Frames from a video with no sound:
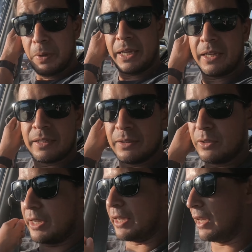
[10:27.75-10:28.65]
week
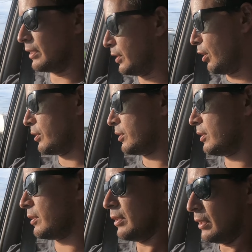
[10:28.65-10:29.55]
looking at
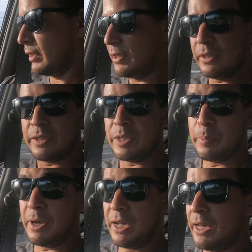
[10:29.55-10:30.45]
yachts to
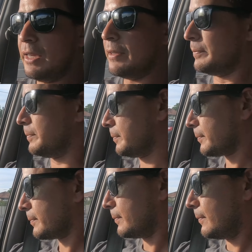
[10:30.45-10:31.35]
buy.
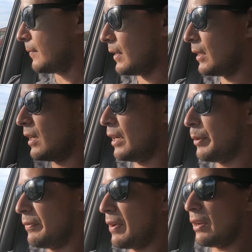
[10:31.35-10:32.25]
Uh,
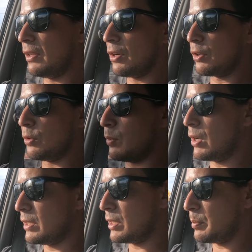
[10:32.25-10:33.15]
we found a lot of good
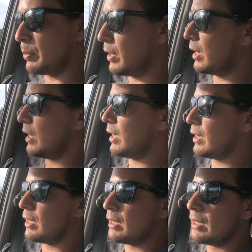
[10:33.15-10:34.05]
ones, but
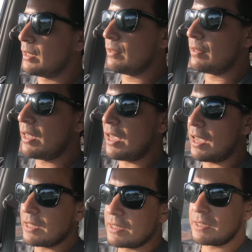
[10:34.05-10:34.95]
uh,
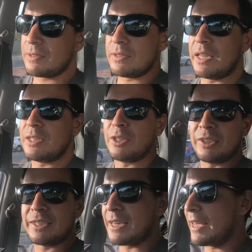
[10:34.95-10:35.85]
yeah, it's it's a
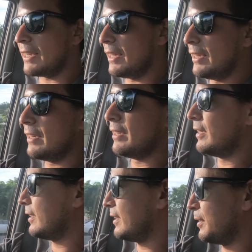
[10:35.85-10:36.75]
lot to take
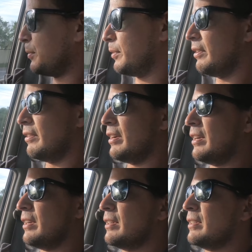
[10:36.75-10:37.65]
in. We're
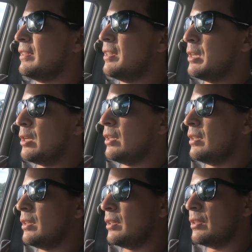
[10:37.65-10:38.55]
uh,
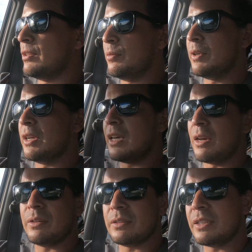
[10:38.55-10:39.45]
we're gonna
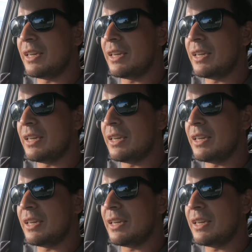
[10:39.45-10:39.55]
Over it.